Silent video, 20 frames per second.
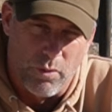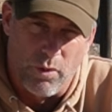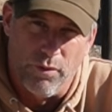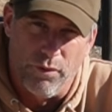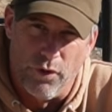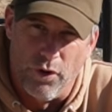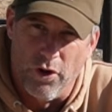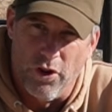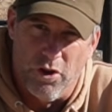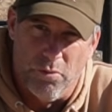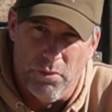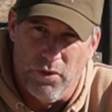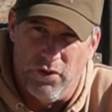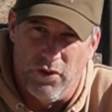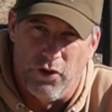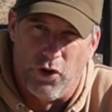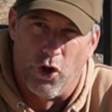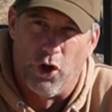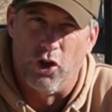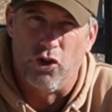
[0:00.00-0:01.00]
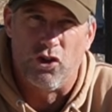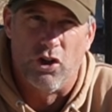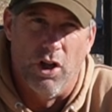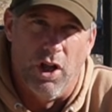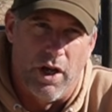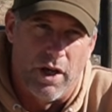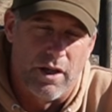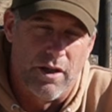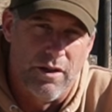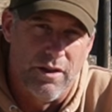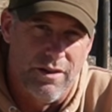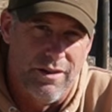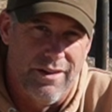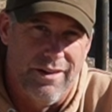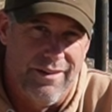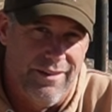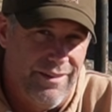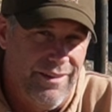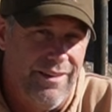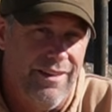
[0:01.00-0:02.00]
refer to them as the Turkish Glock.
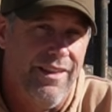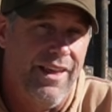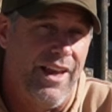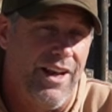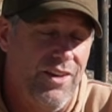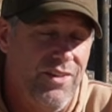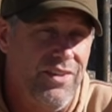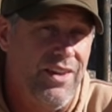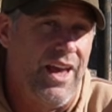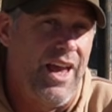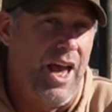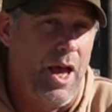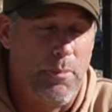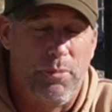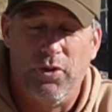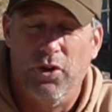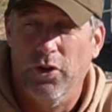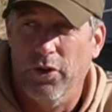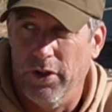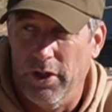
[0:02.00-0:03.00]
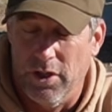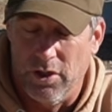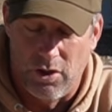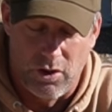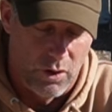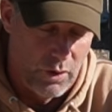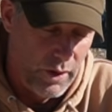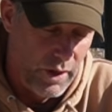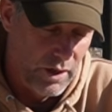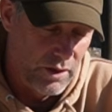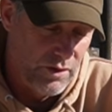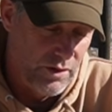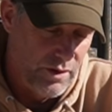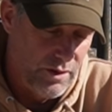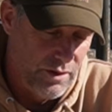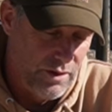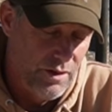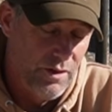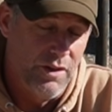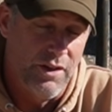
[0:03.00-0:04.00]
That is absolutely incorrect.
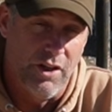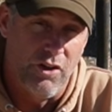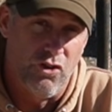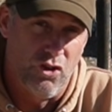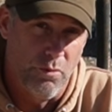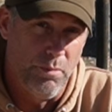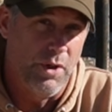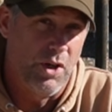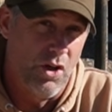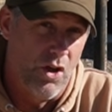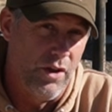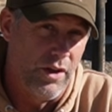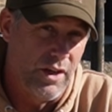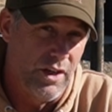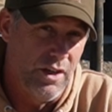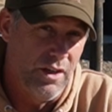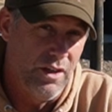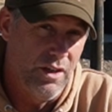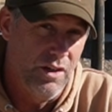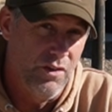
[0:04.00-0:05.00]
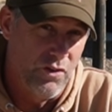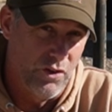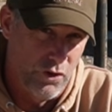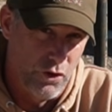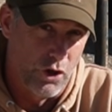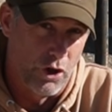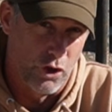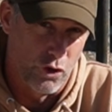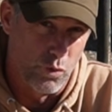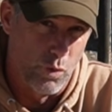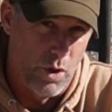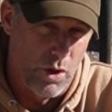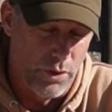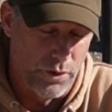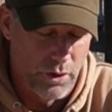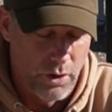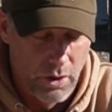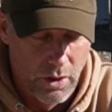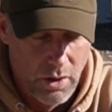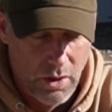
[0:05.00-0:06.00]
What they should be calling it is the Turkish
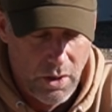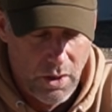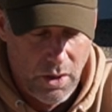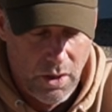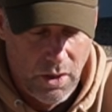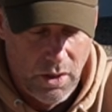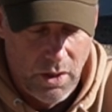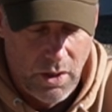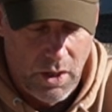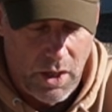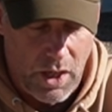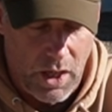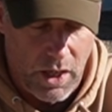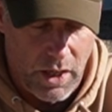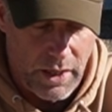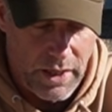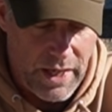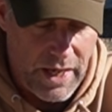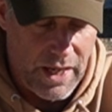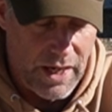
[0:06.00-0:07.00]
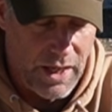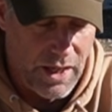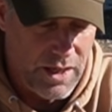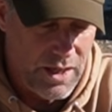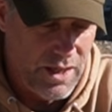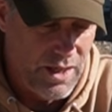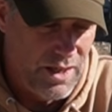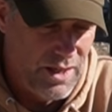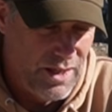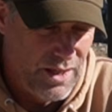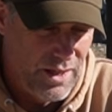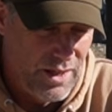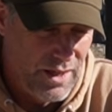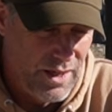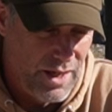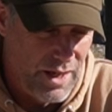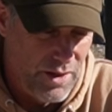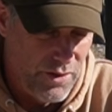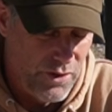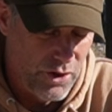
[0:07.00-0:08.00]
Walther. Canik,
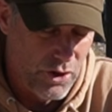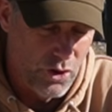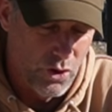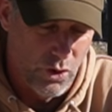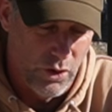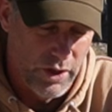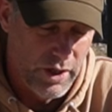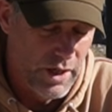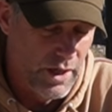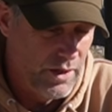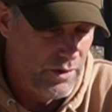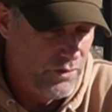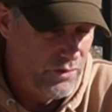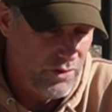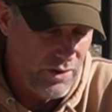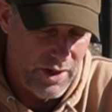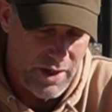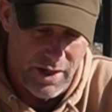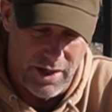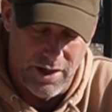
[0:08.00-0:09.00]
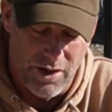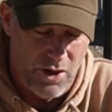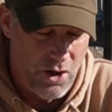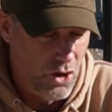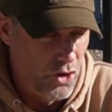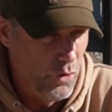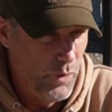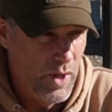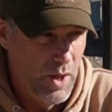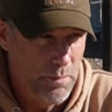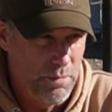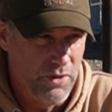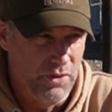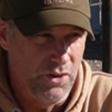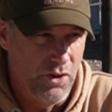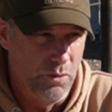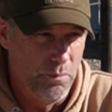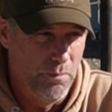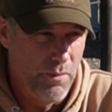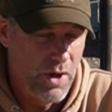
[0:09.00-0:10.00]
their early guns and all the way up
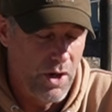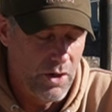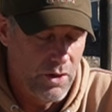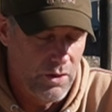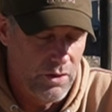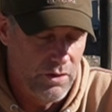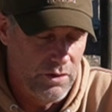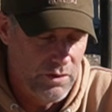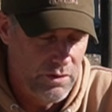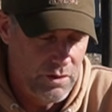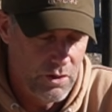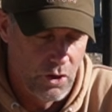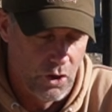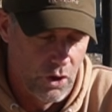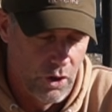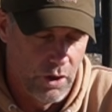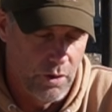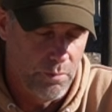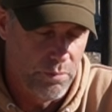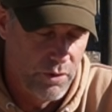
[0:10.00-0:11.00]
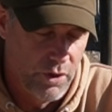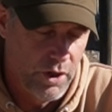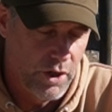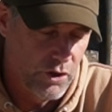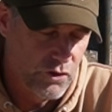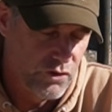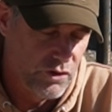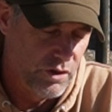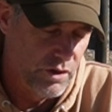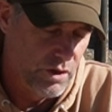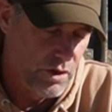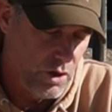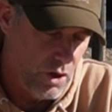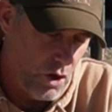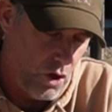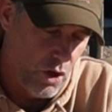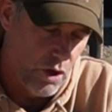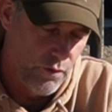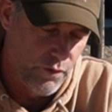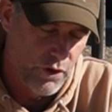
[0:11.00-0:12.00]
until current production,
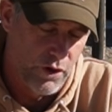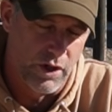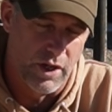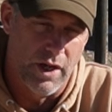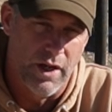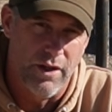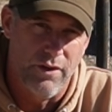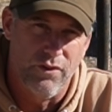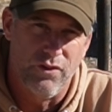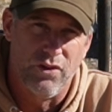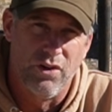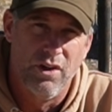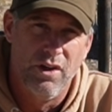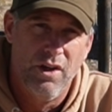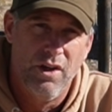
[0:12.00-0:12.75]
all of their guns